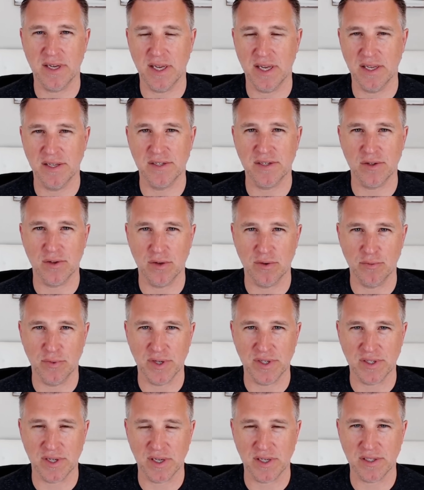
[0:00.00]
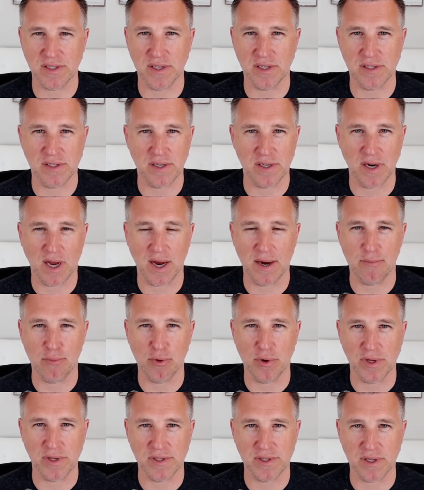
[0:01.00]
insulin resistance and
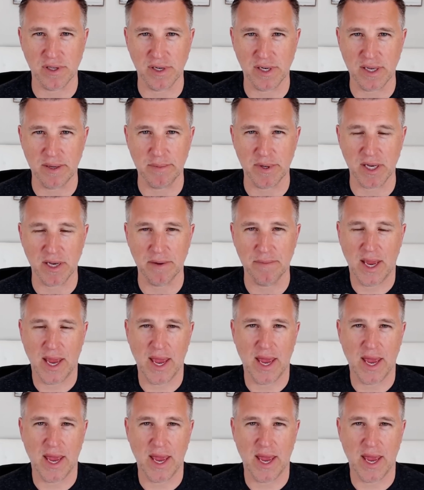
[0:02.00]
hyperinsulinemia.